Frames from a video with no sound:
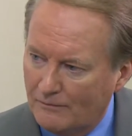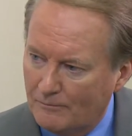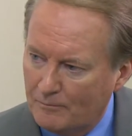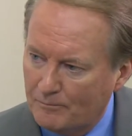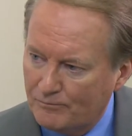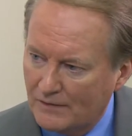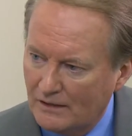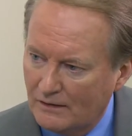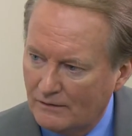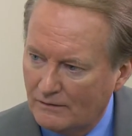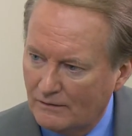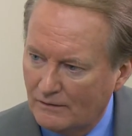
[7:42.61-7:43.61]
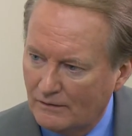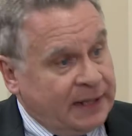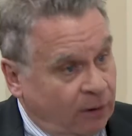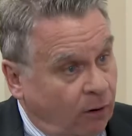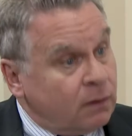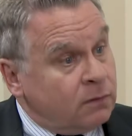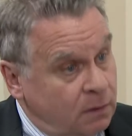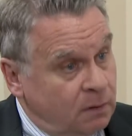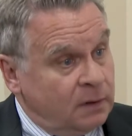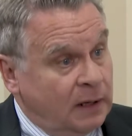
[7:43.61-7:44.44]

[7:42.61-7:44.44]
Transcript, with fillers: Well, great question again. they are.